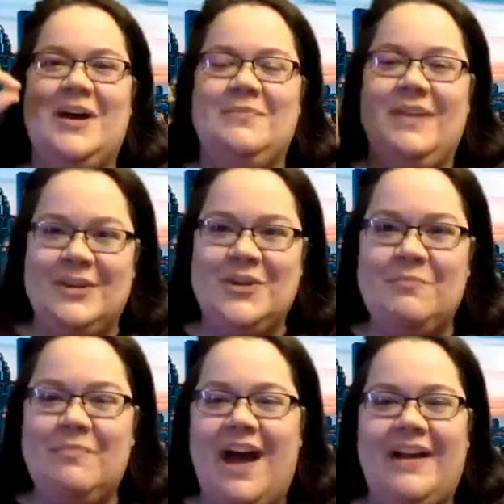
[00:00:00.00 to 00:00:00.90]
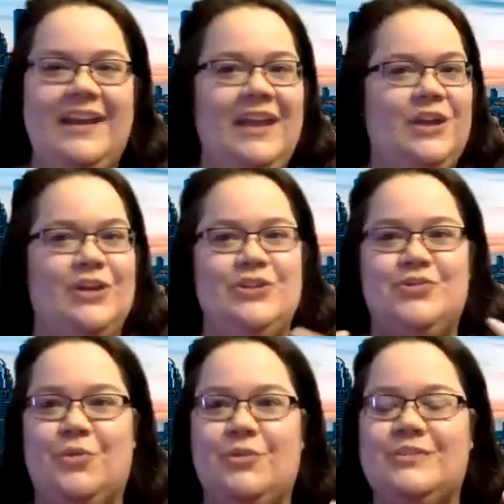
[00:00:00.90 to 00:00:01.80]
in your body. It
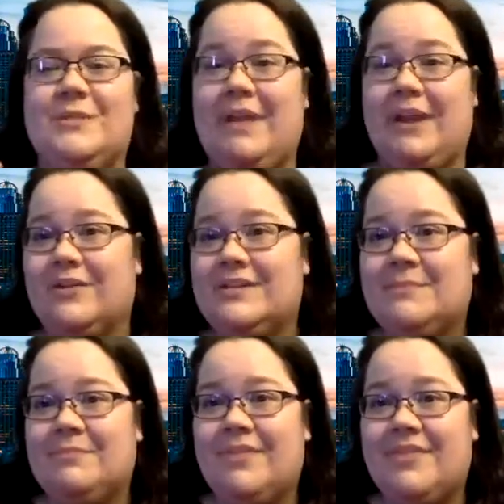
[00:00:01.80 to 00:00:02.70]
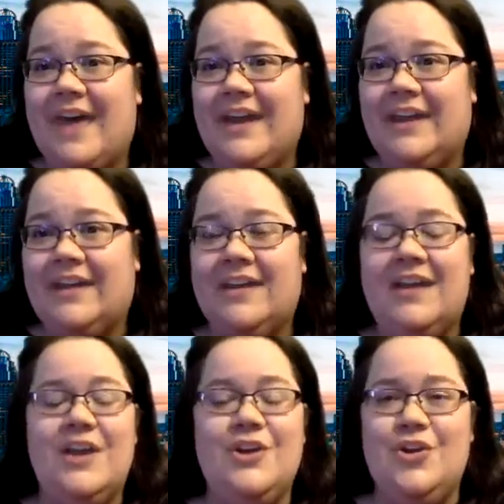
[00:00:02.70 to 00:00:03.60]
controls the parasympathetic
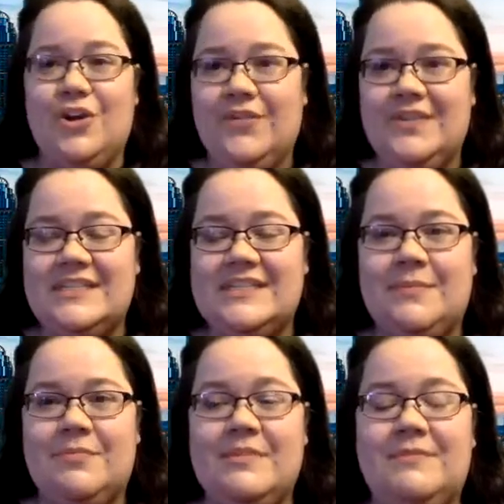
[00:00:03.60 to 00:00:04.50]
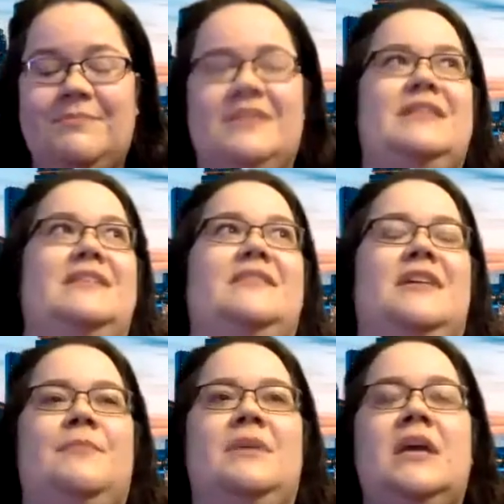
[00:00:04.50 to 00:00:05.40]
nervous
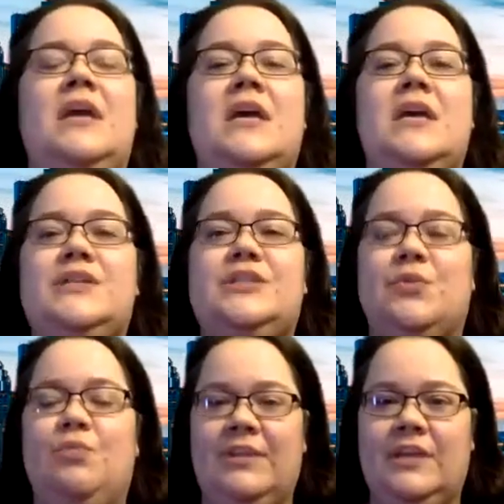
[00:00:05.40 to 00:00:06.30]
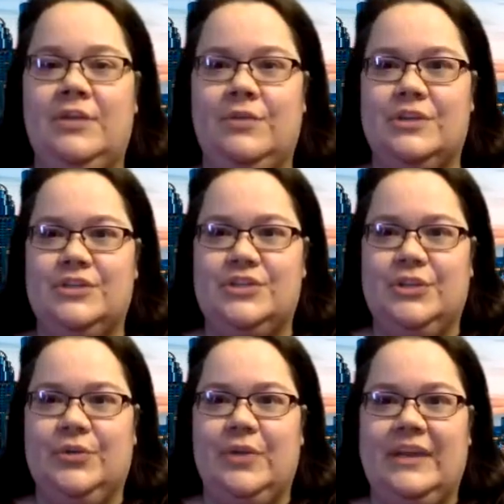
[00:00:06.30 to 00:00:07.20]
system. So one thing you can
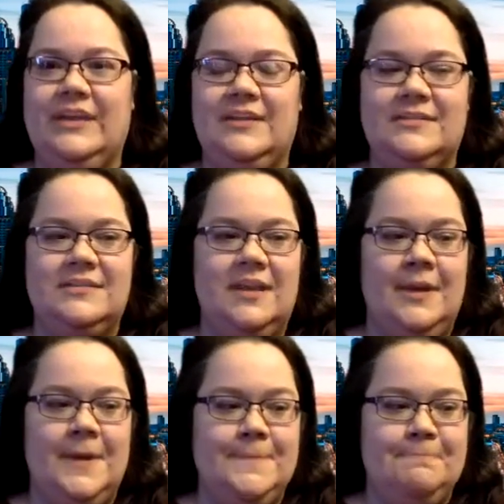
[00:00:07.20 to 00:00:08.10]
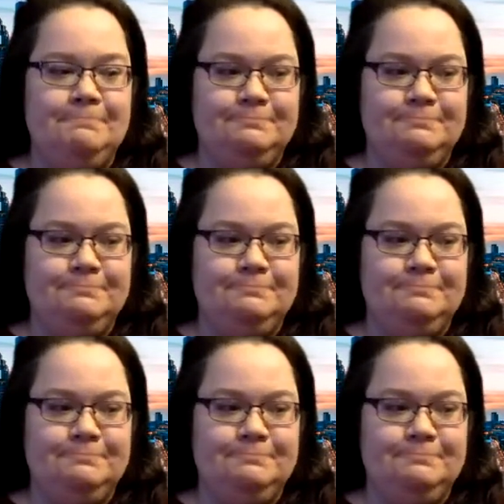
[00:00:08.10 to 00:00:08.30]
do is like